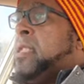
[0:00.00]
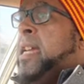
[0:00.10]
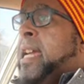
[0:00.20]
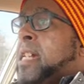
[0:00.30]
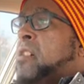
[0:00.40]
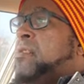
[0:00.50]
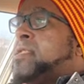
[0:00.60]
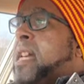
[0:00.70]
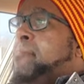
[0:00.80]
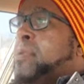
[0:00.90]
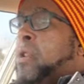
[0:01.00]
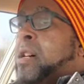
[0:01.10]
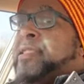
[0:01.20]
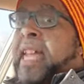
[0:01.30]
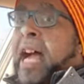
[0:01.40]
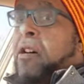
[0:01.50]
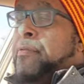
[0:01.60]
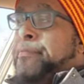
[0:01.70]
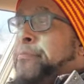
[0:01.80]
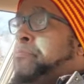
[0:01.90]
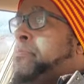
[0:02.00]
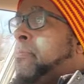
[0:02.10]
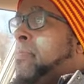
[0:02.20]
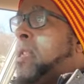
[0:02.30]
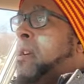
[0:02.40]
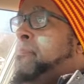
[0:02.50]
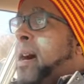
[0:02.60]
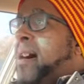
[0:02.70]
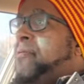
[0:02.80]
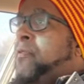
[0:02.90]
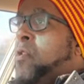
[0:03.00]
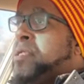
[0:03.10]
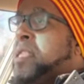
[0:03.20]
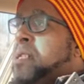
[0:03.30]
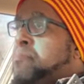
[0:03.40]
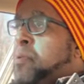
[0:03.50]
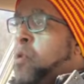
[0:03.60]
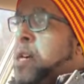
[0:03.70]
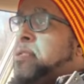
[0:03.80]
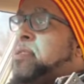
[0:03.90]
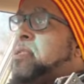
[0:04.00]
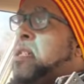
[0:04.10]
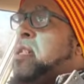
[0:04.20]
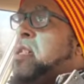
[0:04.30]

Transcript: Eagles can blow us out by 14 points,